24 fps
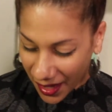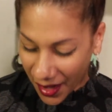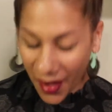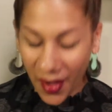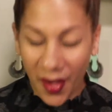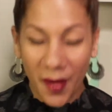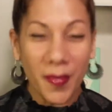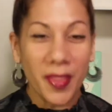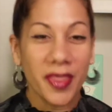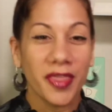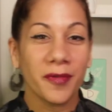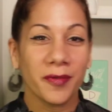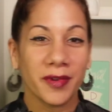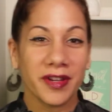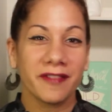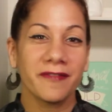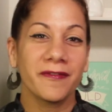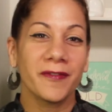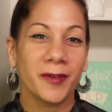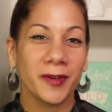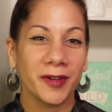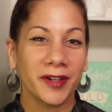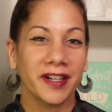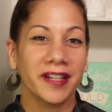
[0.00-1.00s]

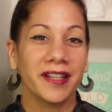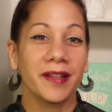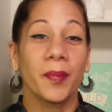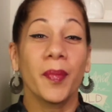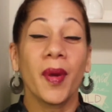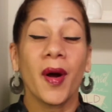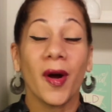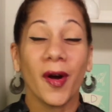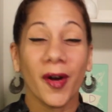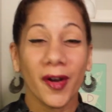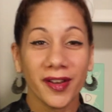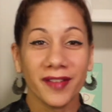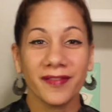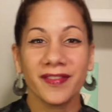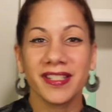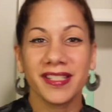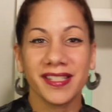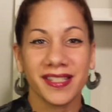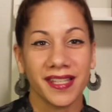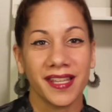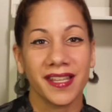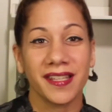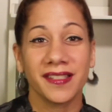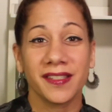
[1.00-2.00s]
3:4, part of it
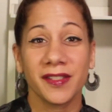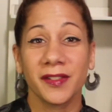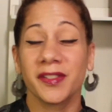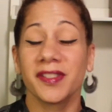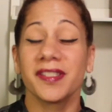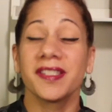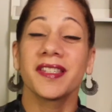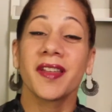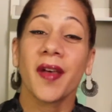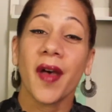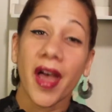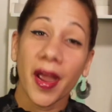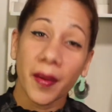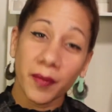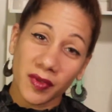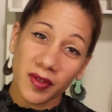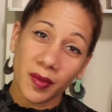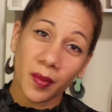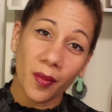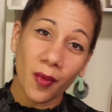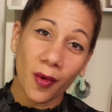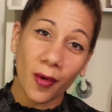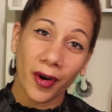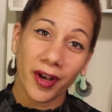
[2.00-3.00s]
says there's a time
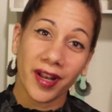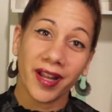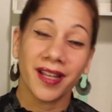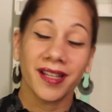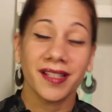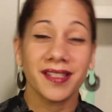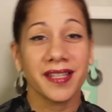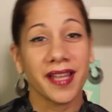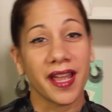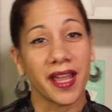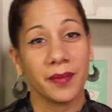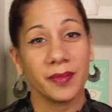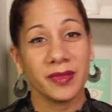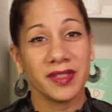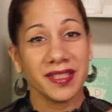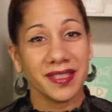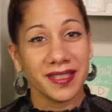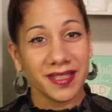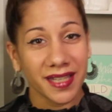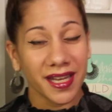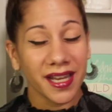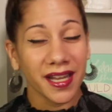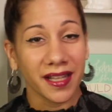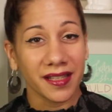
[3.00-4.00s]
to mourn and a time to
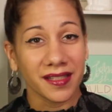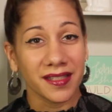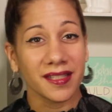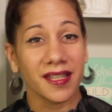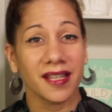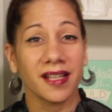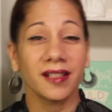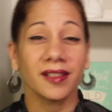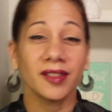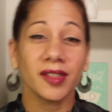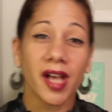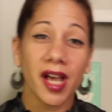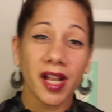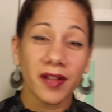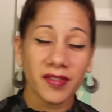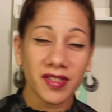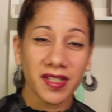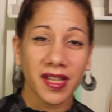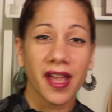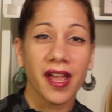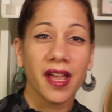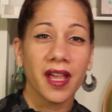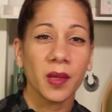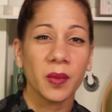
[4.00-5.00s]
dance. And a lot of
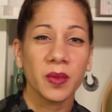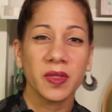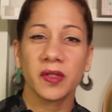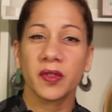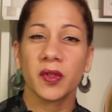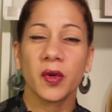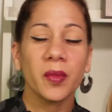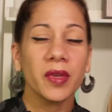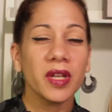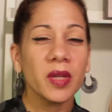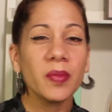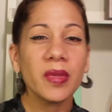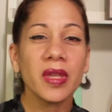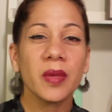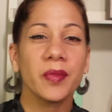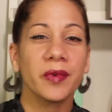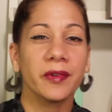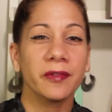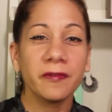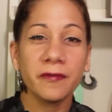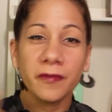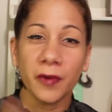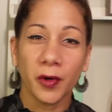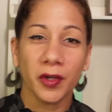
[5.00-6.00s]
times, so many
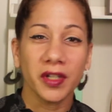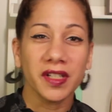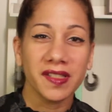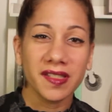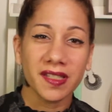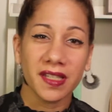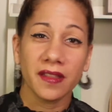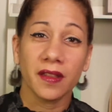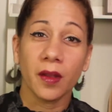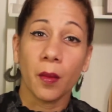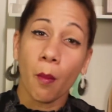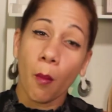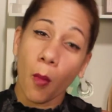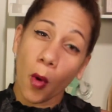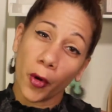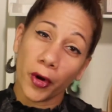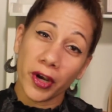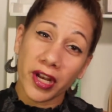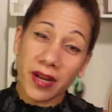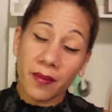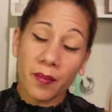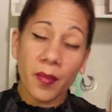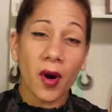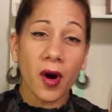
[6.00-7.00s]
people focus in the
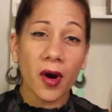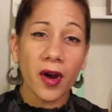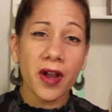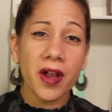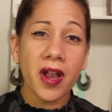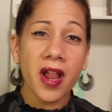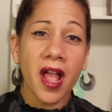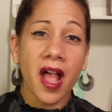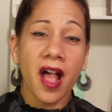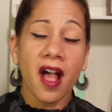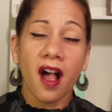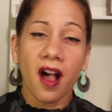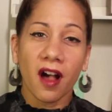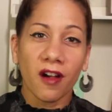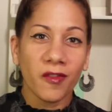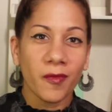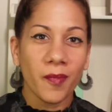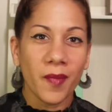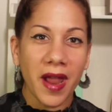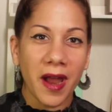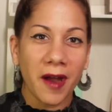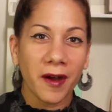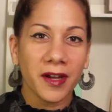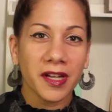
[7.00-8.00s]
mourning part
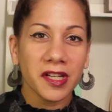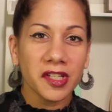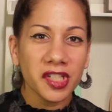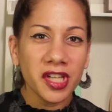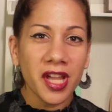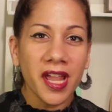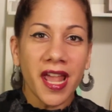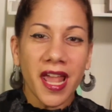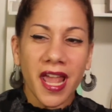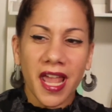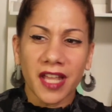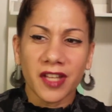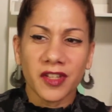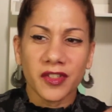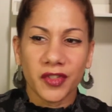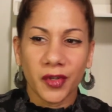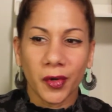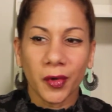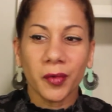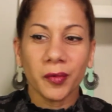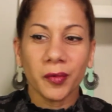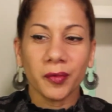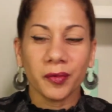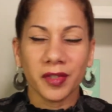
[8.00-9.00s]
of marriage and
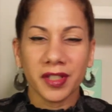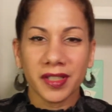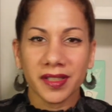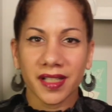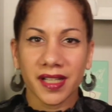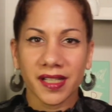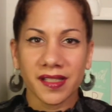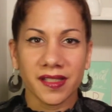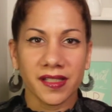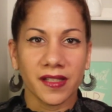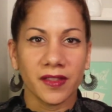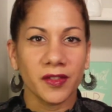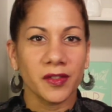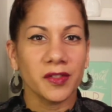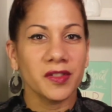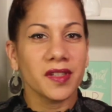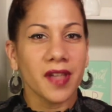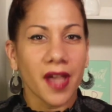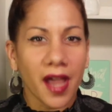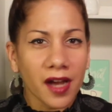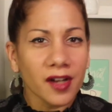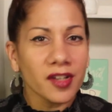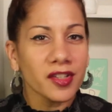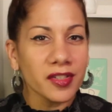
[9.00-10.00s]
don't realize that there's
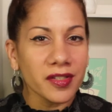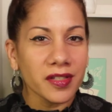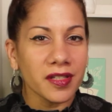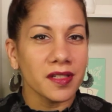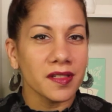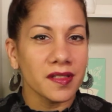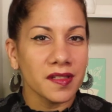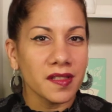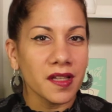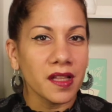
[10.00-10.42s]
actually a